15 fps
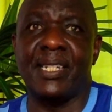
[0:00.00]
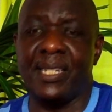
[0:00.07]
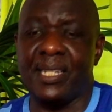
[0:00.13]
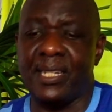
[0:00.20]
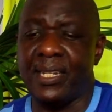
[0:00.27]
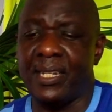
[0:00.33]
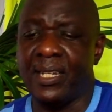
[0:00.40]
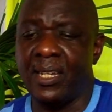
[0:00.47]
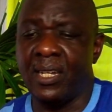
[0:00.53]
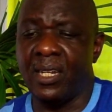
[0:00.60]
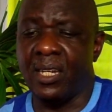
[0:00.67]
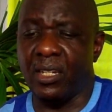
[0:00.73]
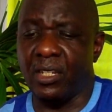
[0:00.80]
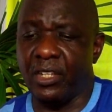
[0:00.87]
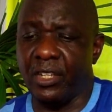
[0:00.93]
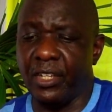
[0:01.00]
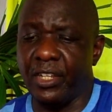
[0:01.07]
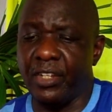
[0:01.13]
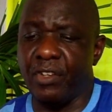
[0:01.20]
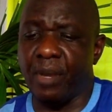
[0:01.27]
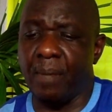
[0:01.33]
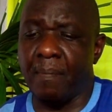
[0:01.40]
it
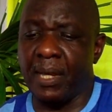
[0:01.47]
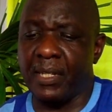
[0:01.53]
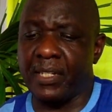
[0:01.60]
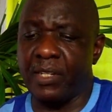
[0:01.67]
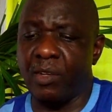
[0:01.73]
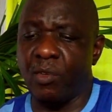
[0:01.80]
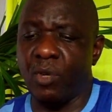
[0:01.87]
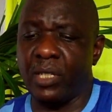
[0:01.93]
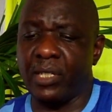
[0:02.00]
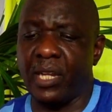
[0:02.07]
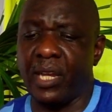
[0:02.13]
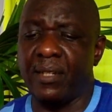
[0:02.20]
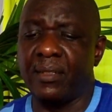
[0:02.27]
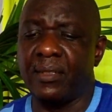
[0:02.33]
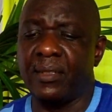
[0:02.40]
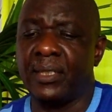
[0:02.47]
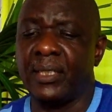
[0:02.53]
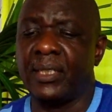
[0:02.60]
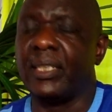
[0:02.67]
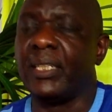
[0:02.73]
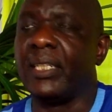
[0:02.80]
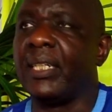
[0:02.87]
in your boiling water,
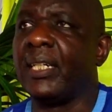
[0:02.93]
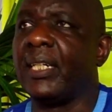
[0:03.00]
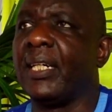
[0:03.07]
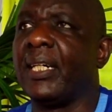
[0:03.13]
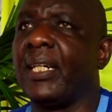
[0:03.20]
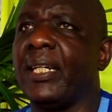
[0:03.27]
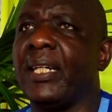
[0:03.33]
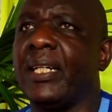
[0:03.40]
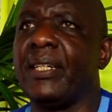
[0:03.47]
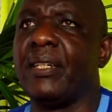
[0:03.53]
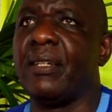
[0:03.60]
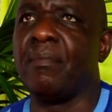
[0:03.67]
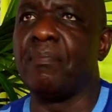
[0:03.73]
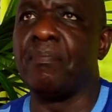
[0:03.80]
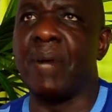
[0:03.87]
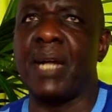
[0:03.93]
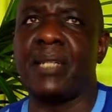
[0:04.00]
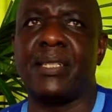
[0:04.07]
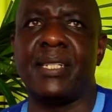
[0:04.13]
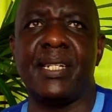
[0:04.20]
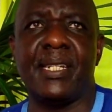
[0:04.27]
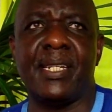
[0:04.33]

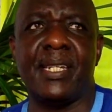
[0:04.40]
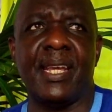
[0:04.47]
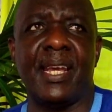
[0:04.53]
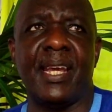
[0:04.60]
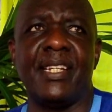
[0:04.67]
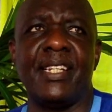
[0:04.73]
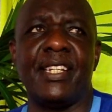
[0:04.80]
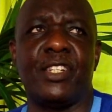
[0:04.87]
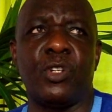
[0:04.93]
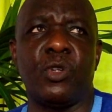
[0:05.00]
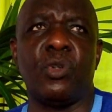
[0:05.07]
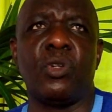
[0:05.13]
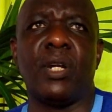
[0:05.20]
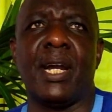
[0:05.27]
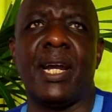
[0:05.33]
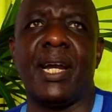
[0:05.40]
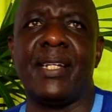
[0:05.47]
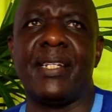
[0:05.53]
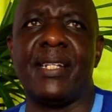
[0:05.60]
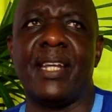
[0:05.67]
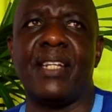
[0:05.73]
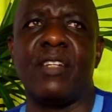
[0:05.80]
bat it a little,
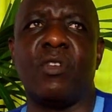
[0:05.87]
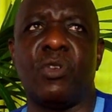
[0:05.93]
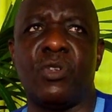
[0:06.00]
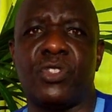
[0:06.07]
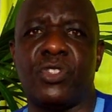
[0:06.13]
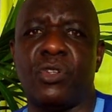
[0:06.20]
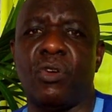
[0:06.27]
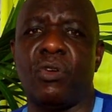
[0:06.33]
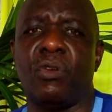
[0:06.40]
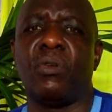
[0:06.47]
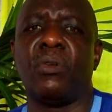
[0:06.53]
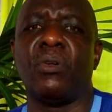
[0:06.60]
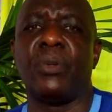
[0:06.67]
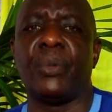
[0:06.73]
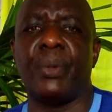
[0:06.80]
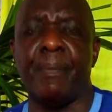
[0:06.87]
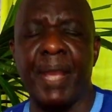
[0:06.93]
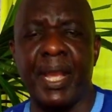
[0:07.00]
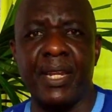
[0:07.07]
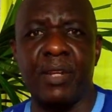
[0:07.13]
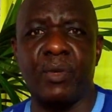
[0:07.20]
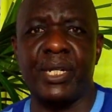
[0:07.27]
and then also
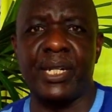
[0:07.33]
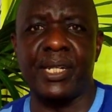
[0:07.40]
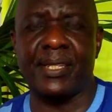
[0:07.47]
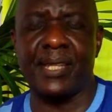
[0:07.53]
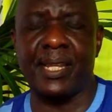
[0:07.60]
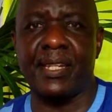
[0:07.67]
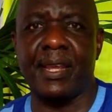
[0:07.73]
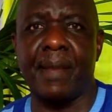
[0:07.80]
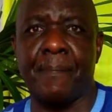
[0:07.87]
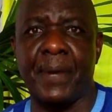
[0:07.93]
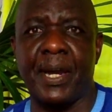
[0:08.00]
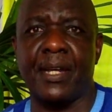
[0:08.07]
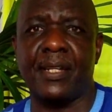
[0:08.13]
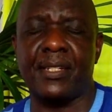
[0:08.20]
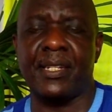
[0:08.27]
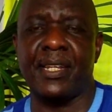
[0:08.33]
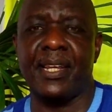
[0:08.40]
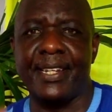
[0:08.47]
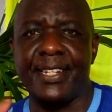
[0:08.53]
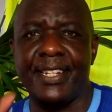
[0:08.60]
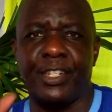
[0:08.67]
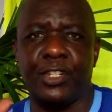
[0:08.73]
remain with a certain part
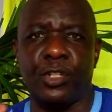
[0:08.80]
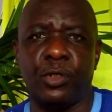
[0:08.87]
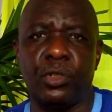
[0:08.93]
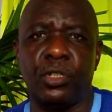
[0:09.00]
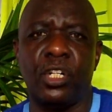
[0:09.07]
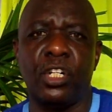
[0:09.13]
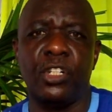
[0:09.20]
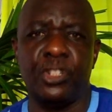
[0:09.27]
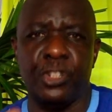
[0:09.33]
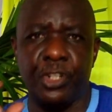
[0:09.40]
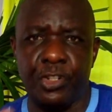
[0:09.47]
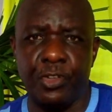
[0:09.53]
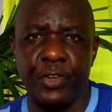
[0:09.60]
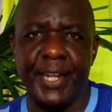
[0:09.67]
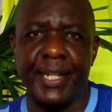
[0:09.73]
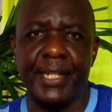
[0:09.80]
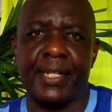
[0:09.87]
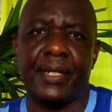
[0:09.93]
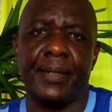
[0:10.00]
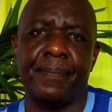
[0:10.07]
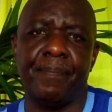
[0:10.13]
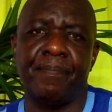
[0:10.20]
a little to drink.
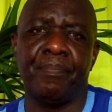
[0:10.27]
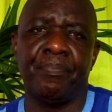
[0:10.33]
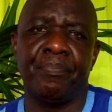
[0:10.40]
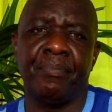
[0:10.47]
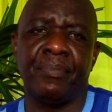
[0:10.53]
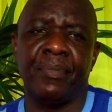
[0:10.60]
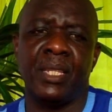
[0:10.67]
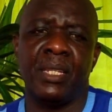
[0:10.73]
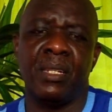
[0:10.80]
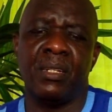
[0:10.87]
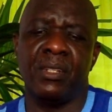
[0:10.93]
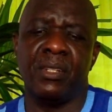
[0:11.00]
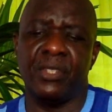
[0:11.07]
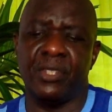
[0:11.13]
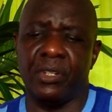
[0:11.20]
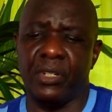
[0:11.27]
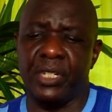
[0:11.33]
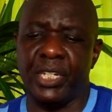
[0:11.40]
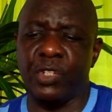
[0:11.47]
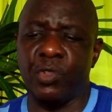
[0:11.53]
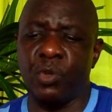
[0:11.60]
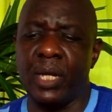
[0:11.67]
So
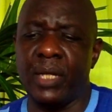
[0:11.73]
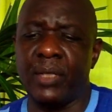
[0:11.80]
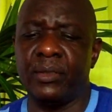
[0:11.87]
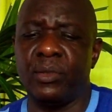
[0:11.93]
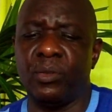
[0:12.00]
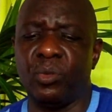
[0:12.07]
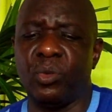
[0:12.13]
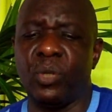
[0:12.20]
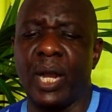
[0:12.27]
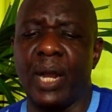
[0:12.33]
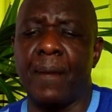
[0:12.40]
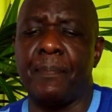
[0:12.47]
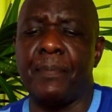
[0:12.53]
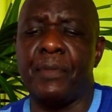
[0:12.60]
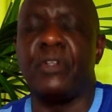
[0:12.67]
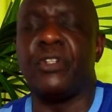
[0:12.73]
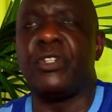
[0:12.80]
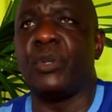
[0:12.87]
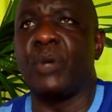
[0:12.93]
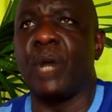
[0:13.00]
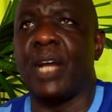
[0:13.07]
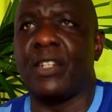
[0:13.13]
this one will help you
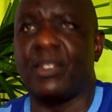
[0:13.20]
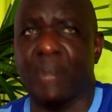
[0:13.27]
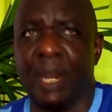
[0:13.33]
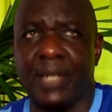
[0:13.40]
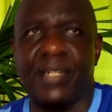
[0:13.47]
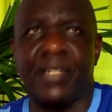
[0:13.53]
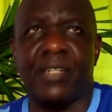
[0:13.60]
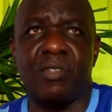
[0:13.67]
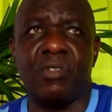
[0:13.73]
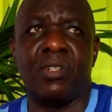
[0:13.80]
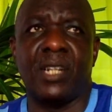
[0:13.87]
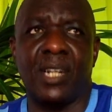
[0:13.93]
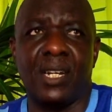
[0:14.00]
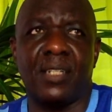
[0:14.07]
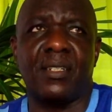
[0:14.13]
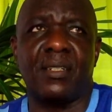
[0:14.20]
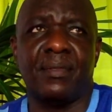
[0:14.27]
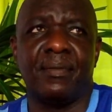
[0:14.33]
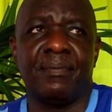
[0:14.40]
to attract good luck.